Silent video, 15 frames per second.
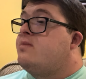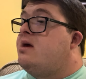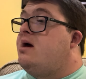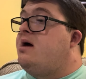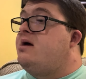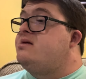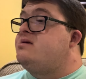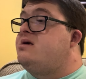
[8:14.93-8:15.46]

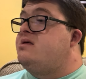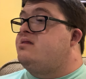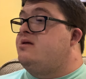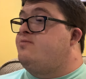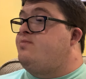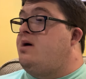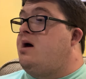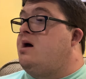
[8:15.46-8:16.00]
and
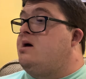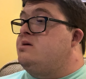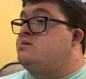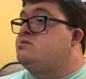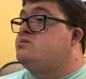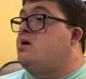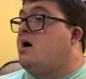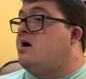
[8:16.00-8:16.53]
Ethan Bates
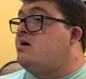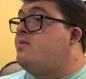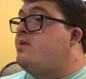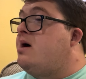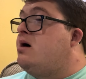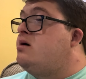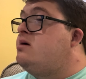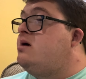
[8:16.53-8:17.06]
talking
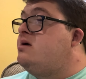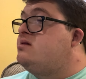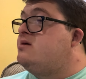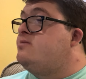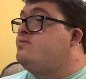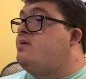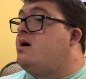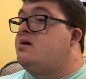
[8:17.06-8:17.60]
about
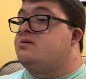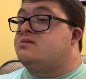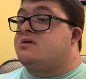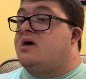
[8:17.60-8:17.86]
Ethan Bates